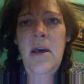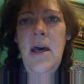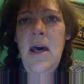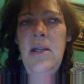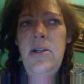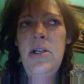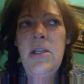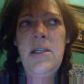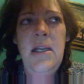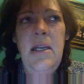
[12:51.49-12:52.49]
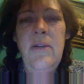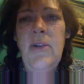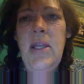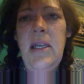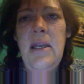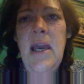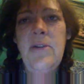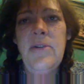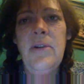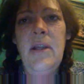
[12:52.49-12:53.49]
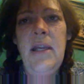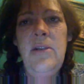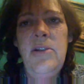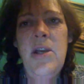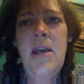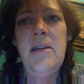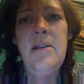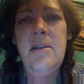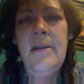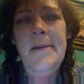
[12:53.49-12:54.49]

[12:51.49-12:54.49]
I just did everything natural and just